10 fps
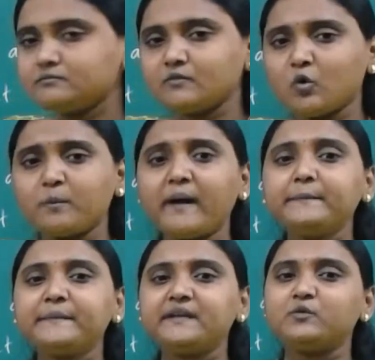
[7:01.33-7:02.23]

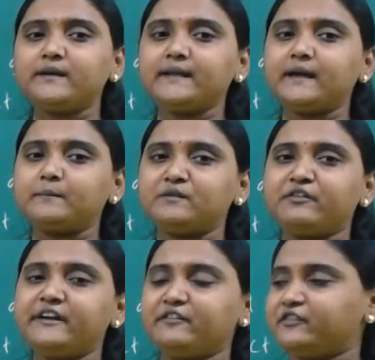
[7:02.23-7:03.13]
op-amp inverting
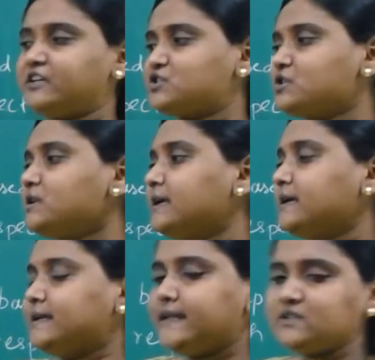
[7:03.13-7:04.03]
amplifier definition.
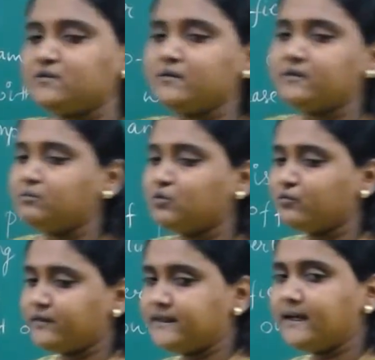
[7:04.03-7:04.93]
Next we will
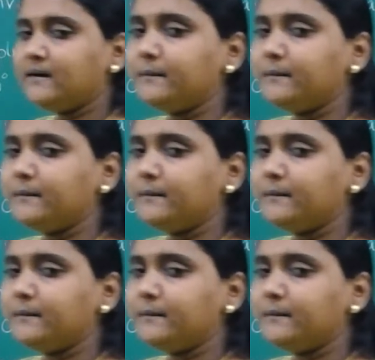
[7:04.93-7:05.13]
move with the